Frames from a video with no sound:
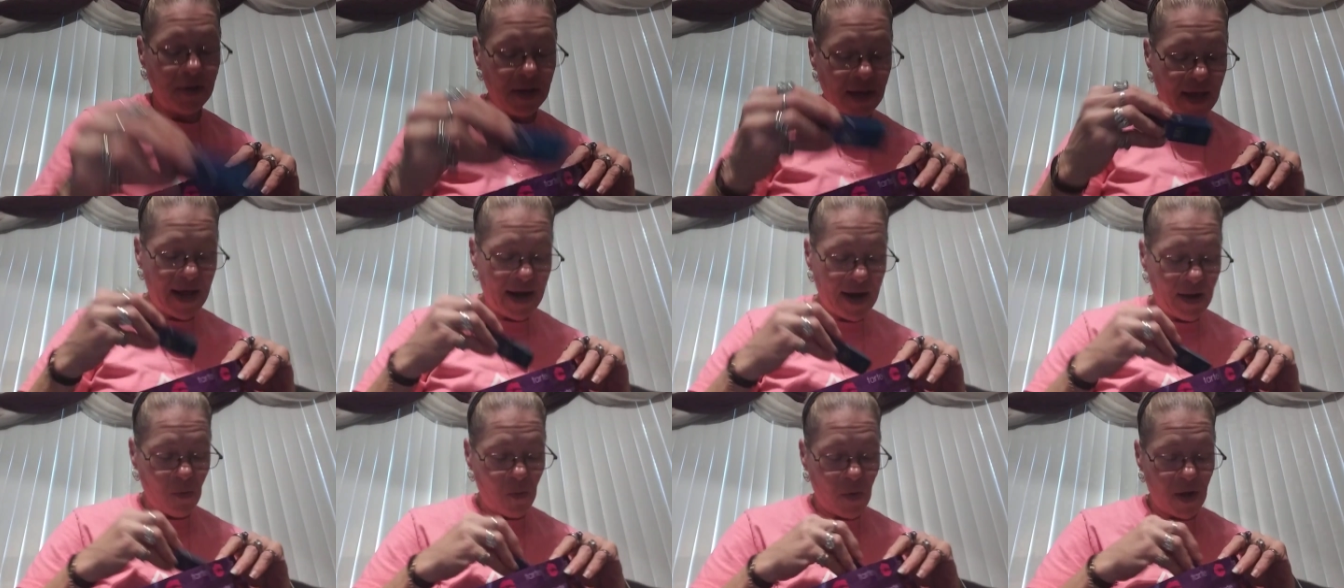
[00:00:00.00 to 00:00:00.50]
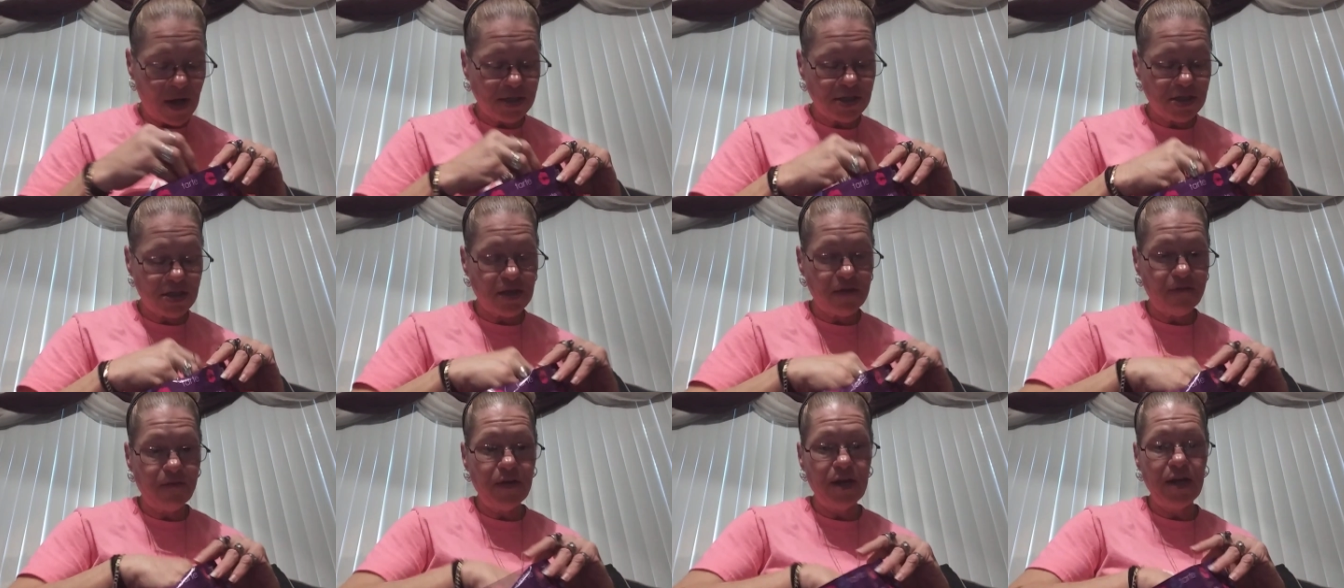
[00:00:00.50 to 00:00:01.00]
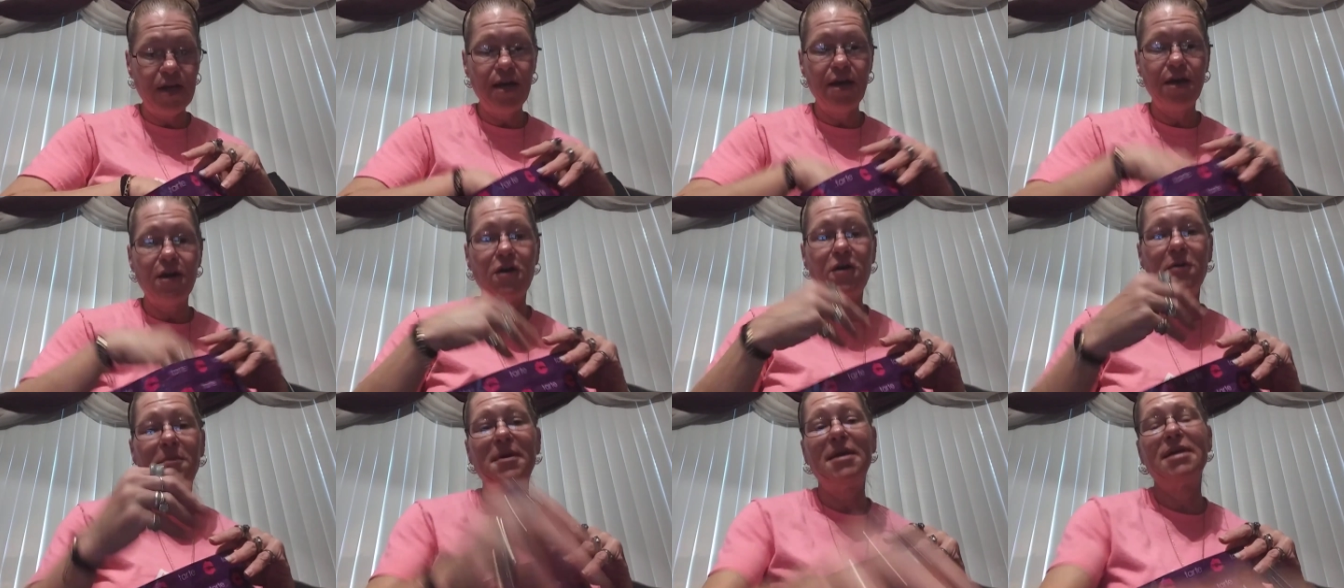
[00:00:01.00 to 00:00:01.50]
glad I watched the
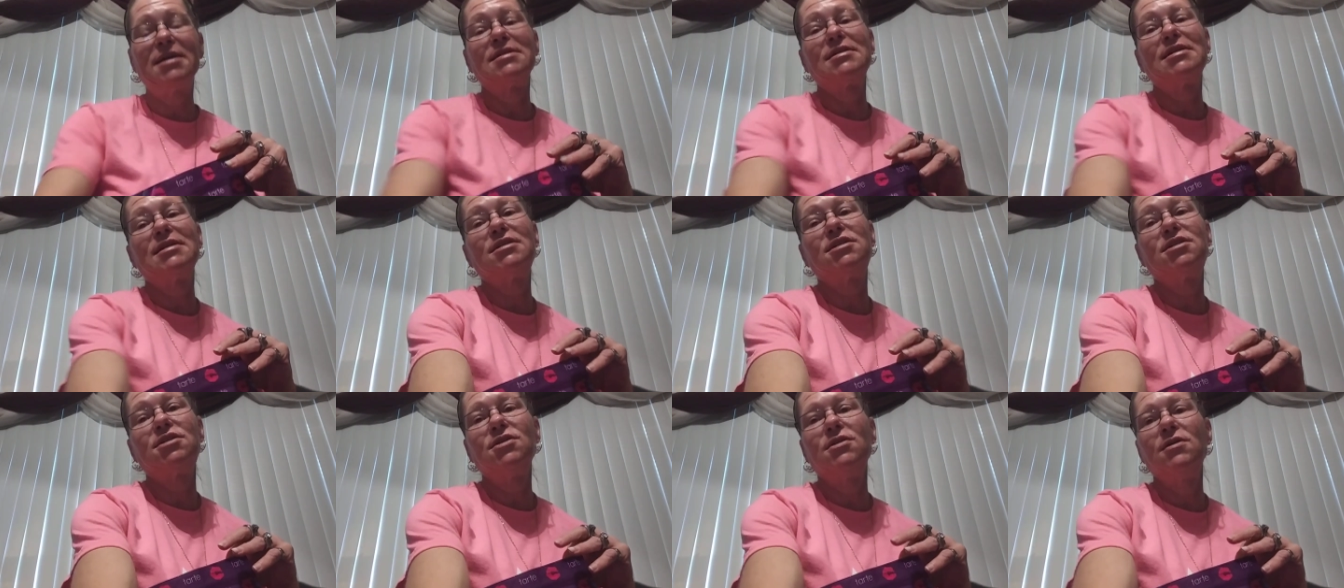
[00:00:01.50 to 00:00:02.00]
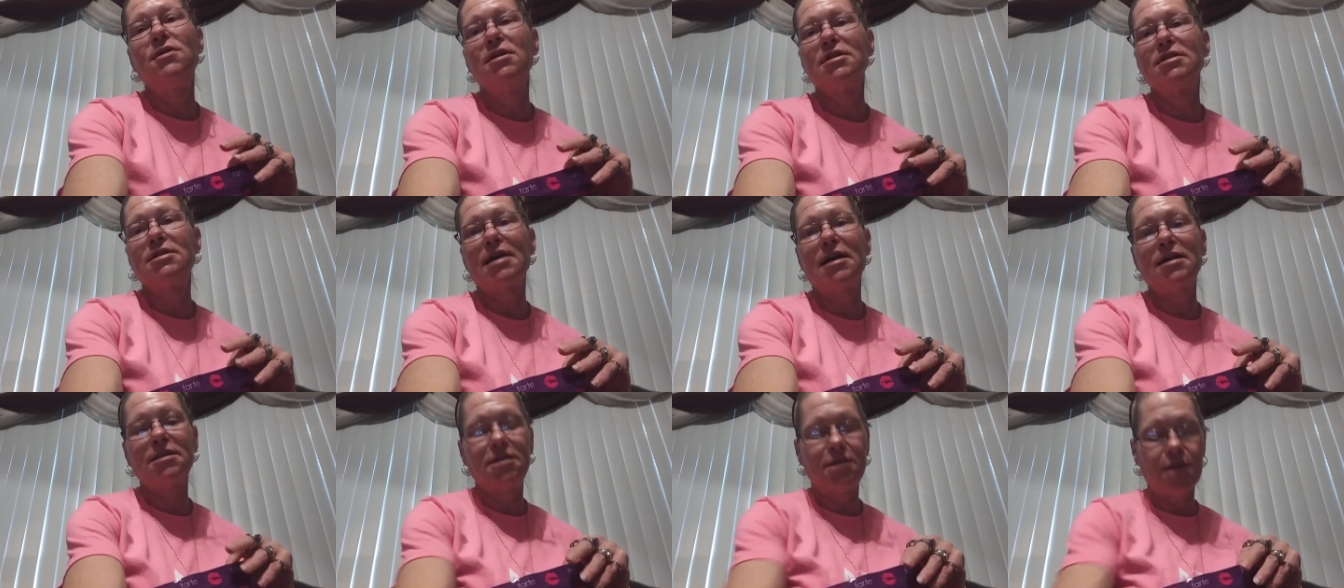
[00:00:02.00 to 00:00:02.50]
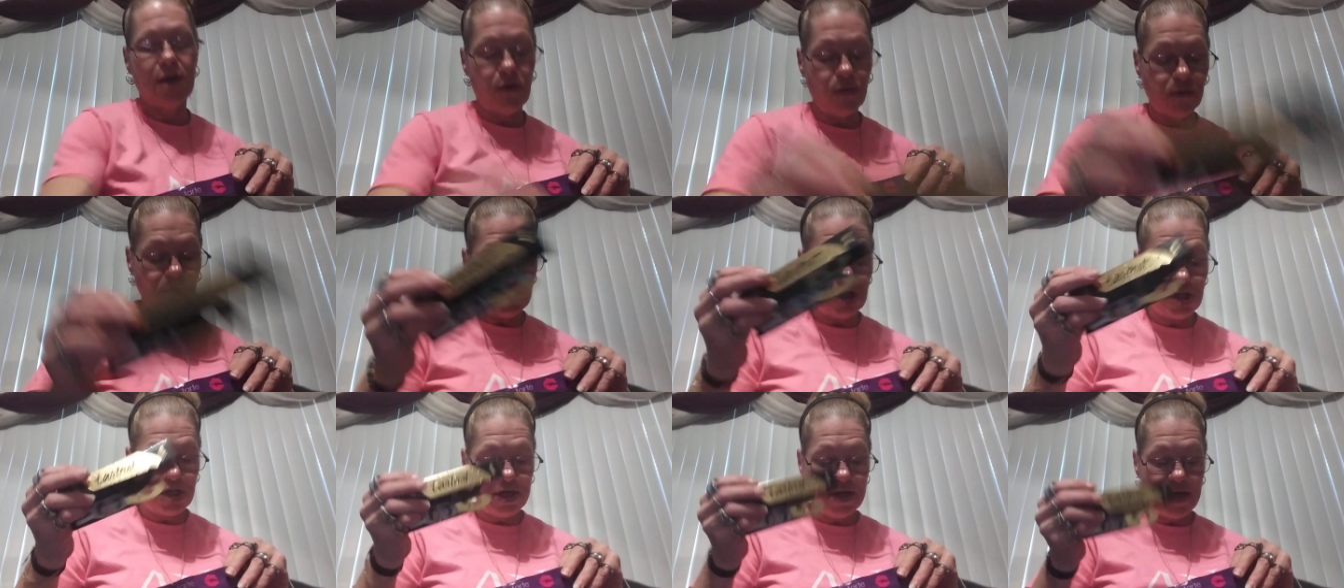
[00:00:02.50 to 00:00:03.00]
video because as soon as I saw
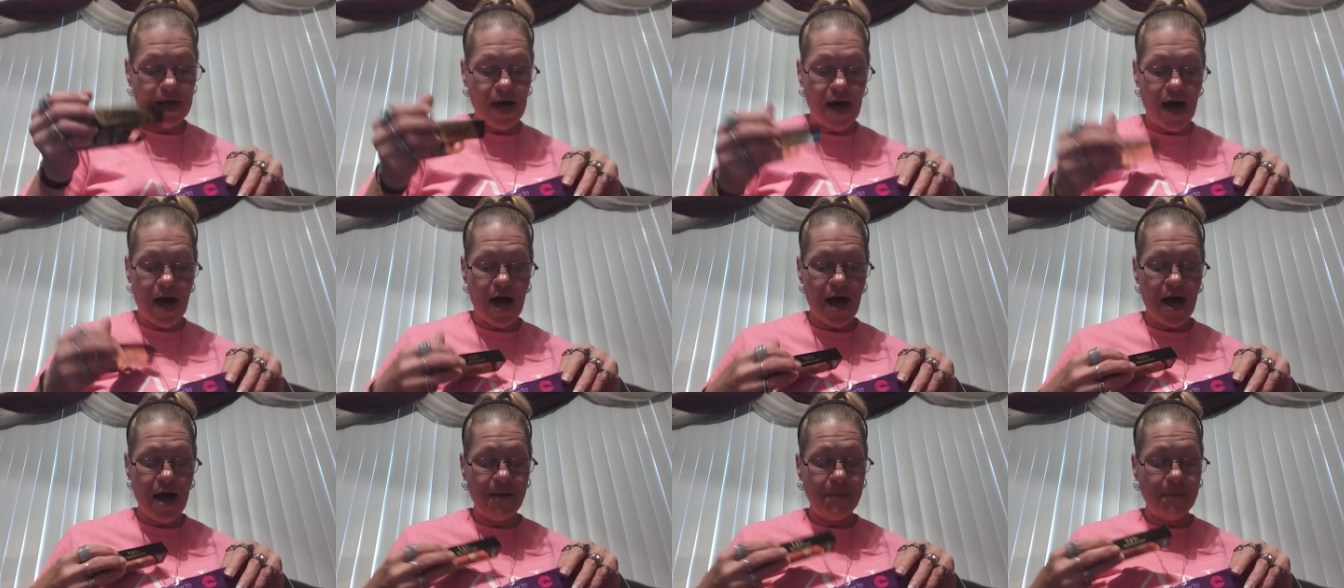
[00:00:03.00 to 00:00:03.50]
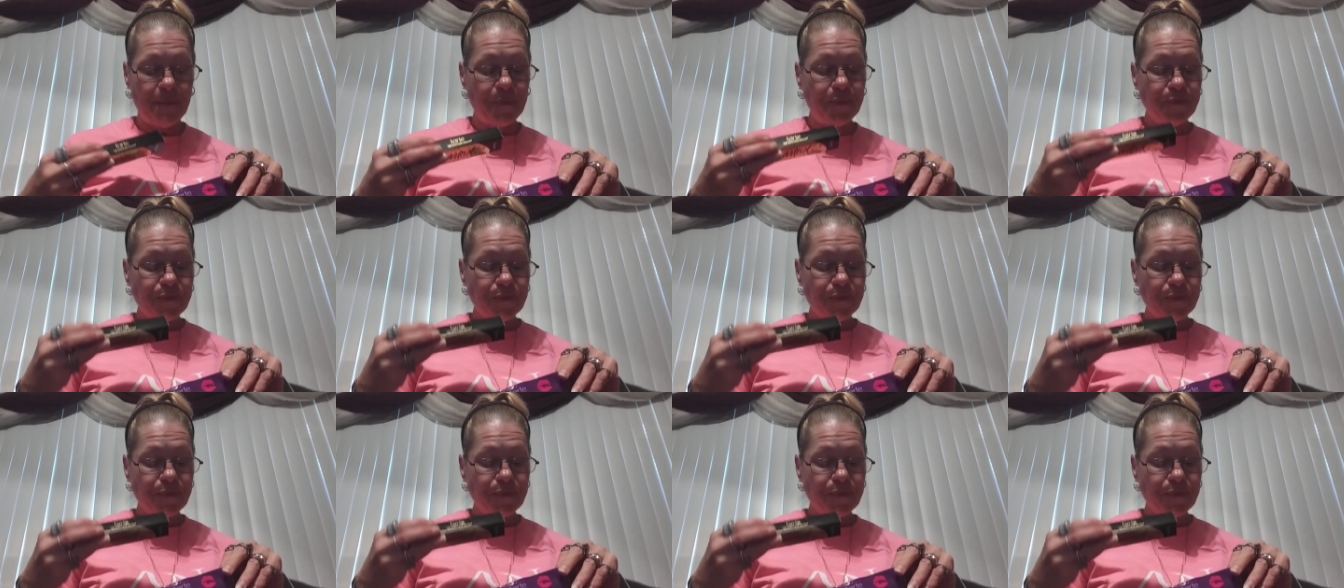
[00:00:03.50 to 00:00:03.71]
what she got,